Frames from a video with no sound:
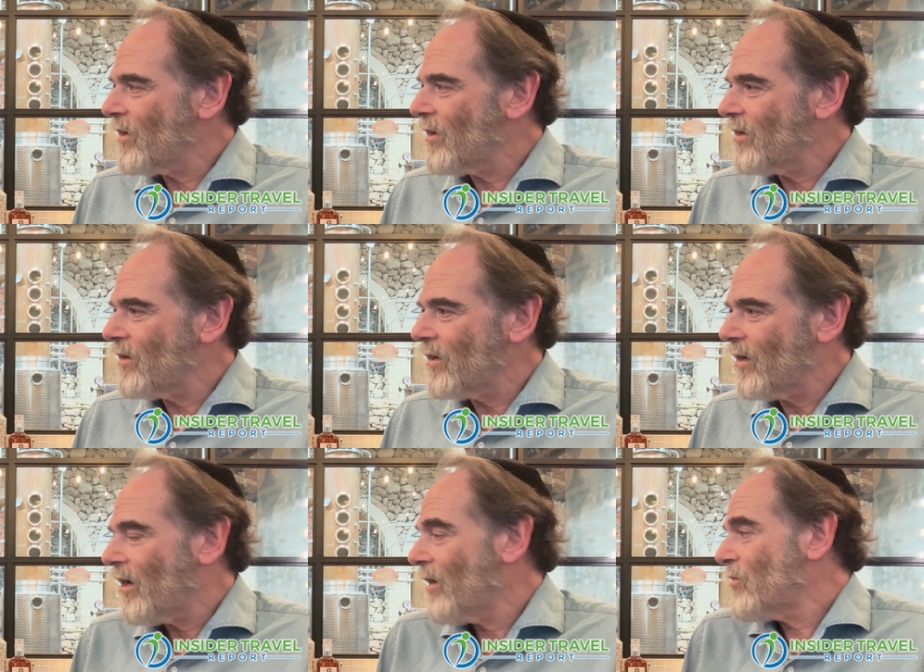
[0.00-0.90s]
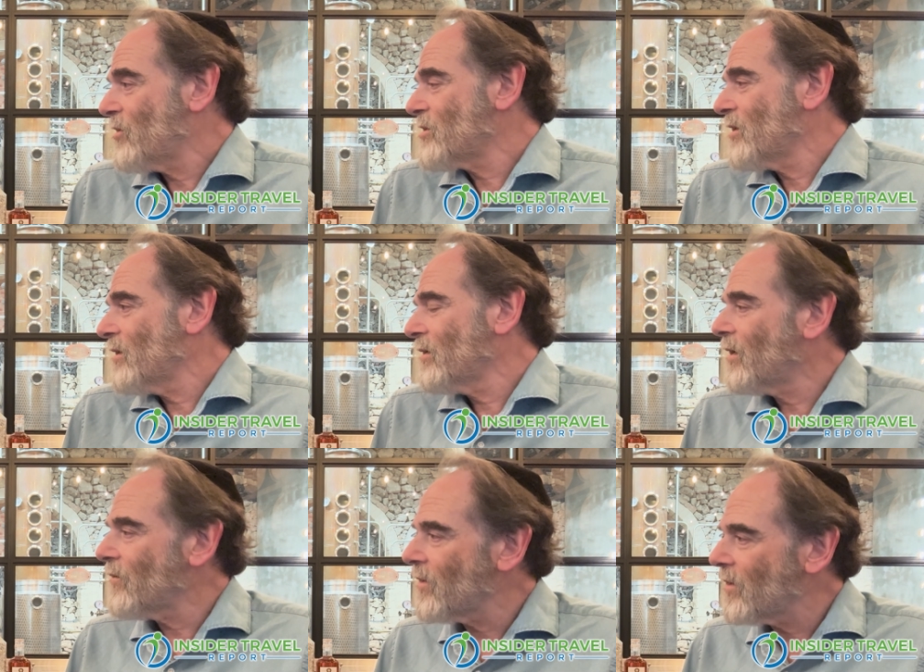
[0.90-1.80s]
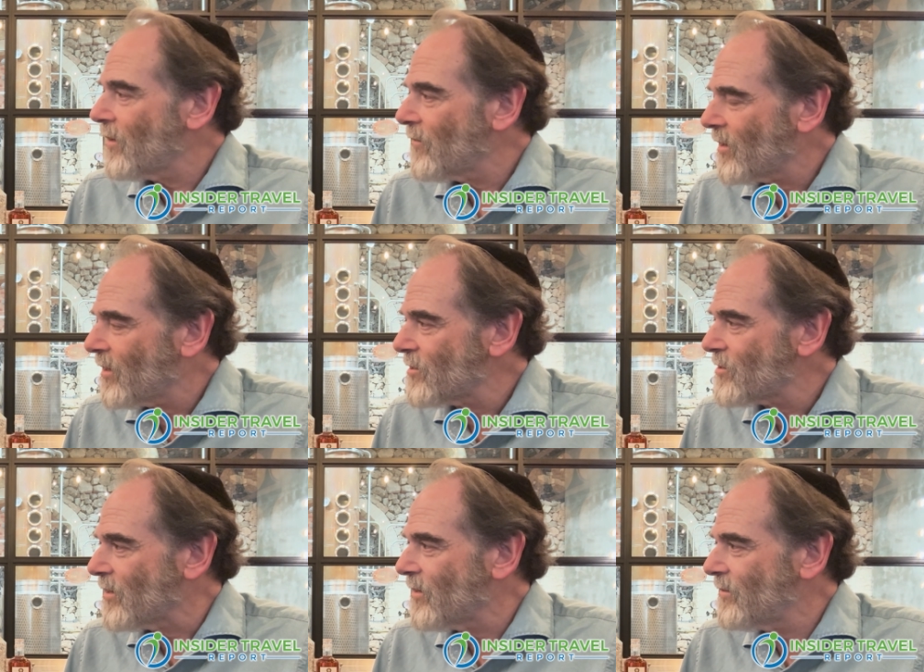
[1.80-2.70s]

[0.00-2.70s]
And, and I appreciated the love that they're giving the country.